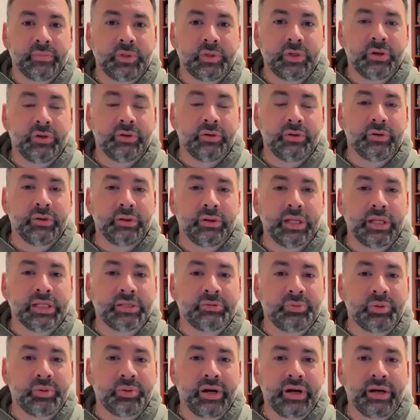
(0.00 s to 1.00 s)
So
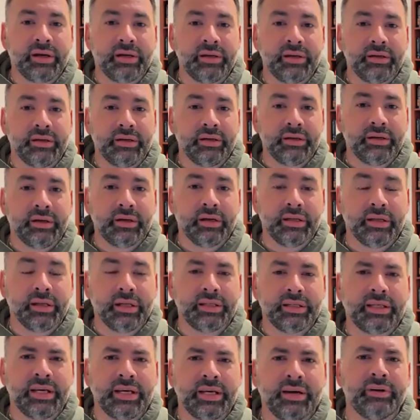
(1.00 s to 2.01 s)
let's pray, and
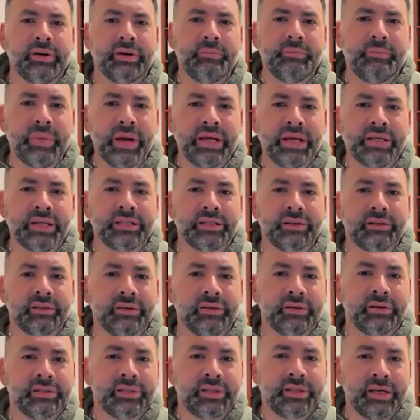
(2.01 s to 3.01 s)
let's have an amazing
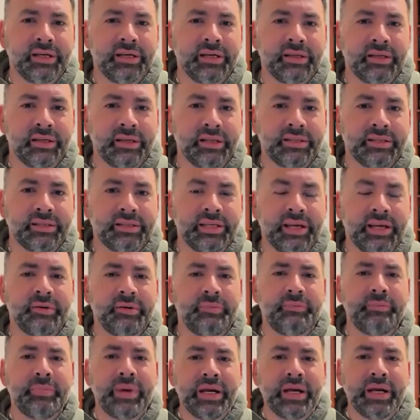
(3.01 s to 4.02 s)
Thursday. Let's have an
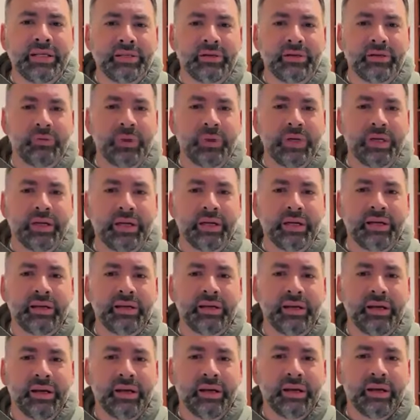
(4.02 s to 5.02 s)
amazing
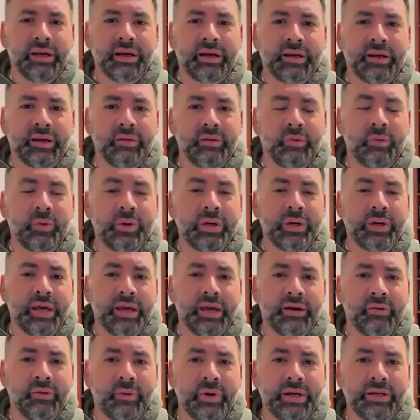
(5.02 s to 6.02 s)
weekend, and we
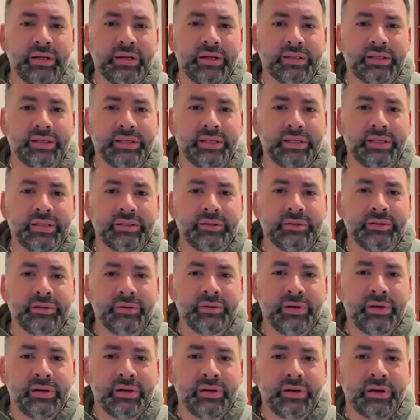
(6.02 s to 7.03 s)
can't wait to see you
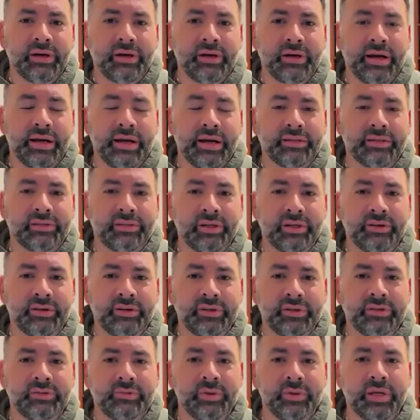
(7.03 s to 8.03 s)
at
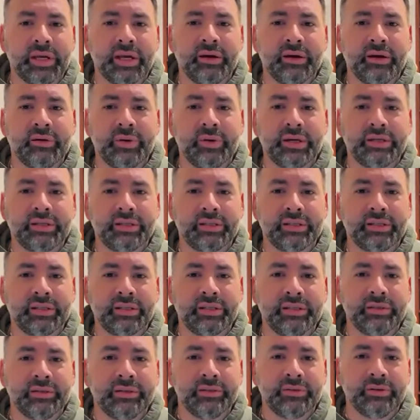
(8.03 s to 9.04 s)
service. We can't wait to
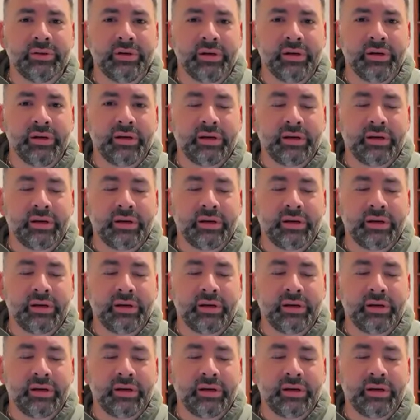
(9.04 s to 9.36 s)
see you